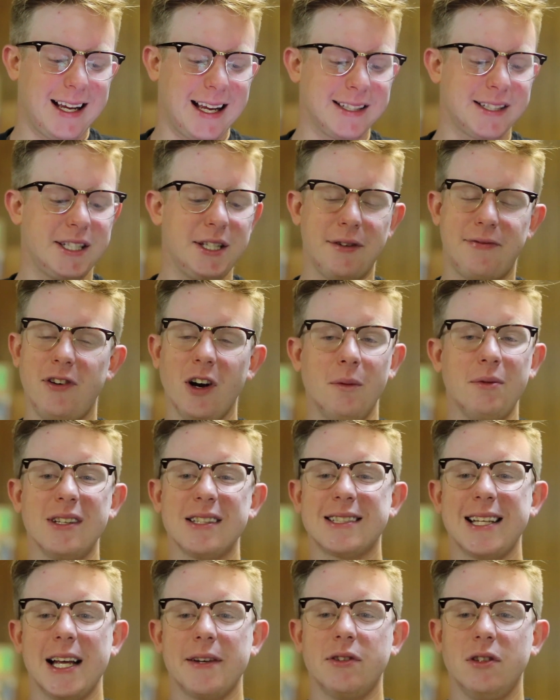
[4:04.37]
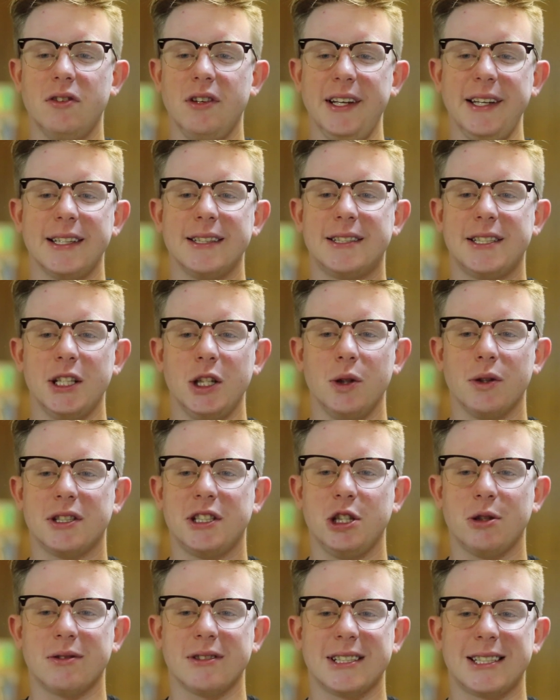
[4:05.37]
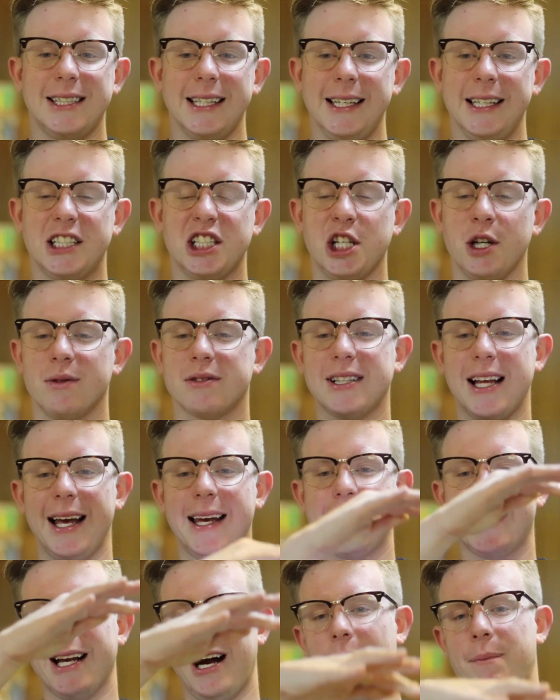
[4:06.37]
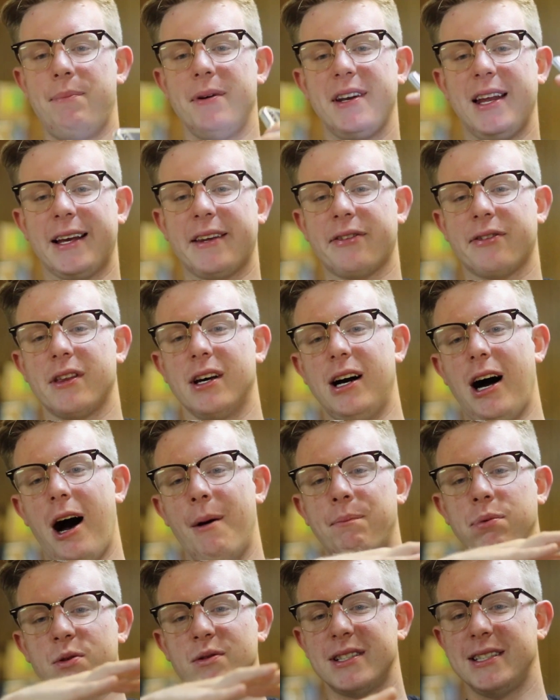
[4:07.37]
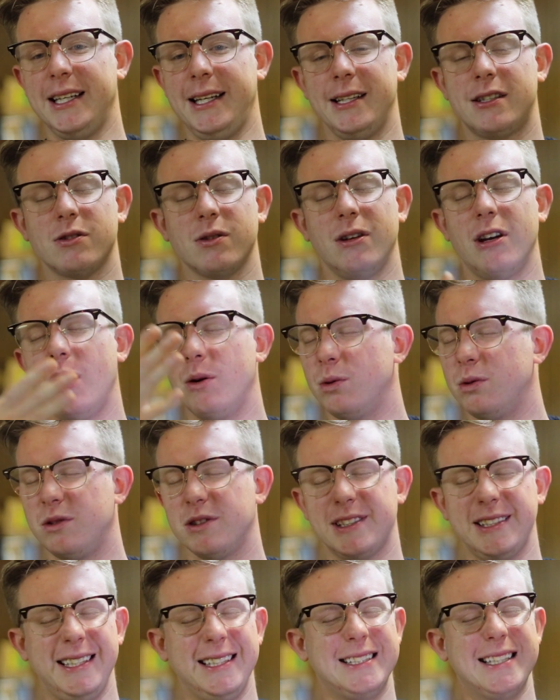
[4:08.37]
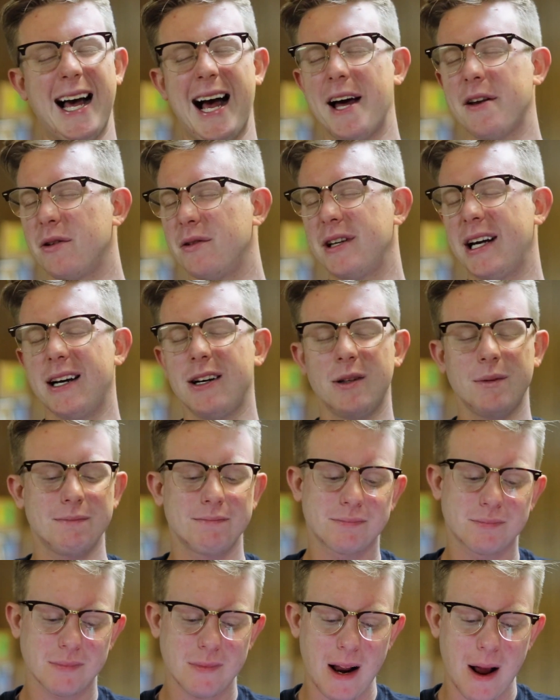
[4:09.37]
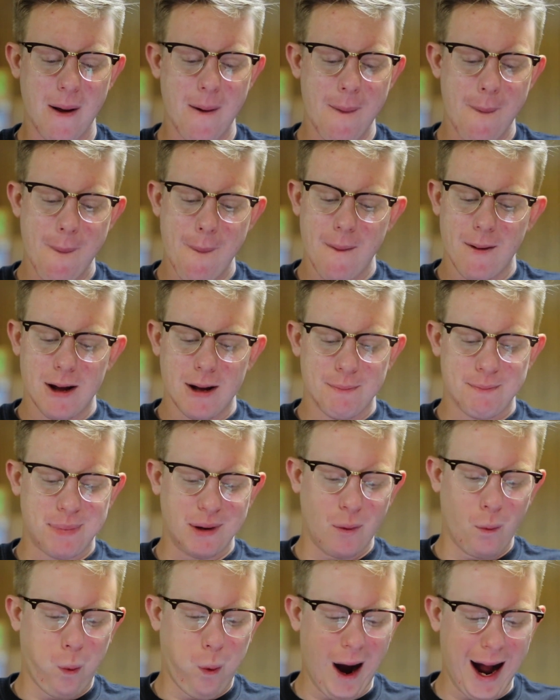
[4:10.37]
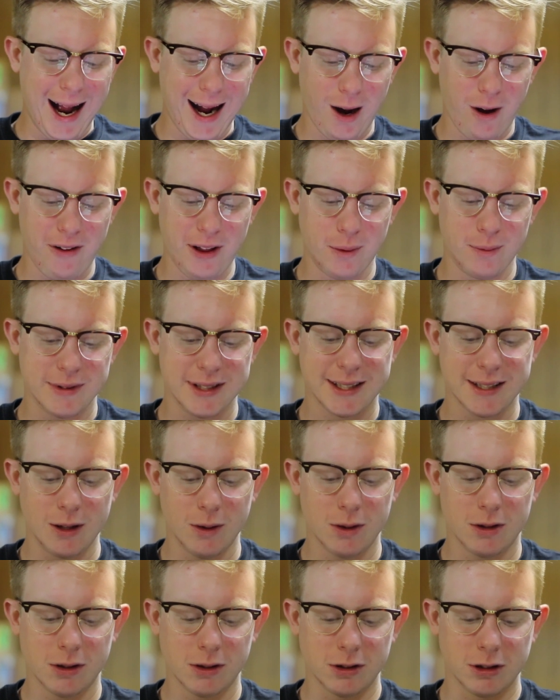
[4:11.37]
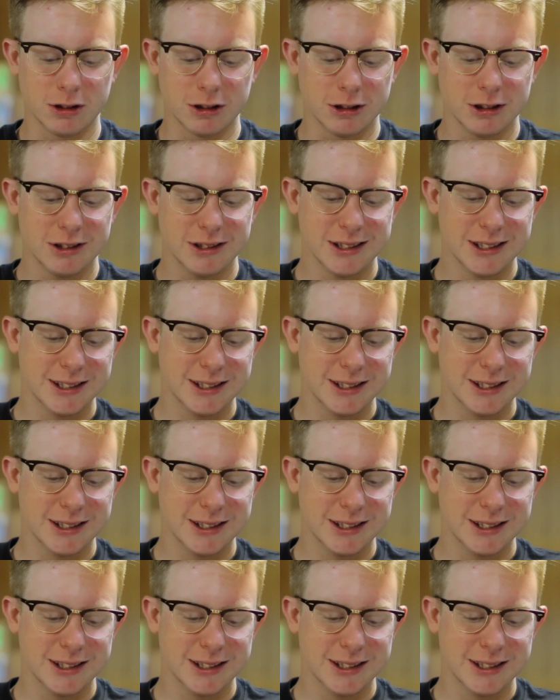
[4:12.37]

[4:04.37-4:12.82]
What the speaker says: And she filmed inside the arena too, because you can see she was like up in like the upper seats or lower seats, I don't know. But wow, it was so cool.